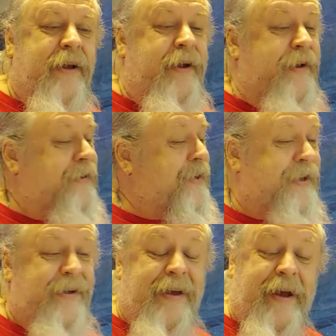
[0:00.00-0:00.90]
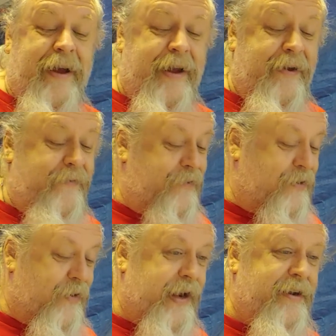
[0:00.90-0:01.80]
And I have
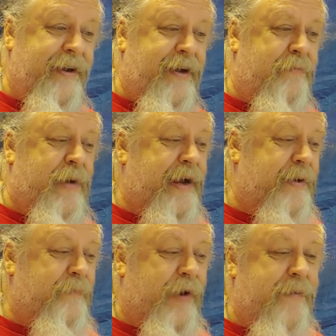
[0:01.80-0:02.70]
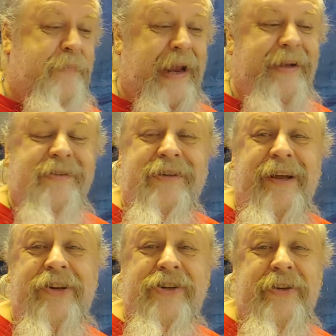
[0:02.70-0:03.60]
no idea. My paint
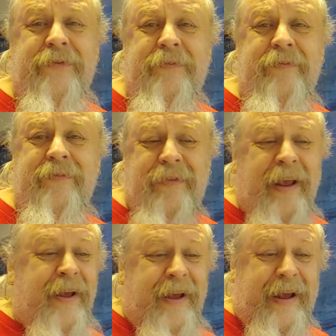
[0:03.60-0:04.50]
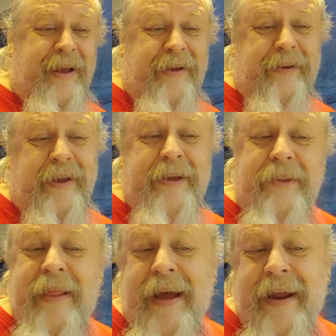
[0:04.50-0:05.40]
selection is
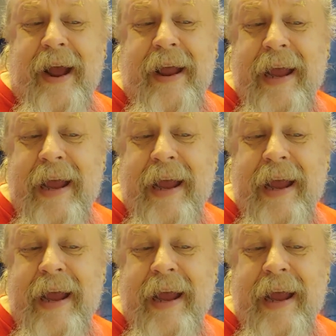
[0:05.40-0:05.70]
in that I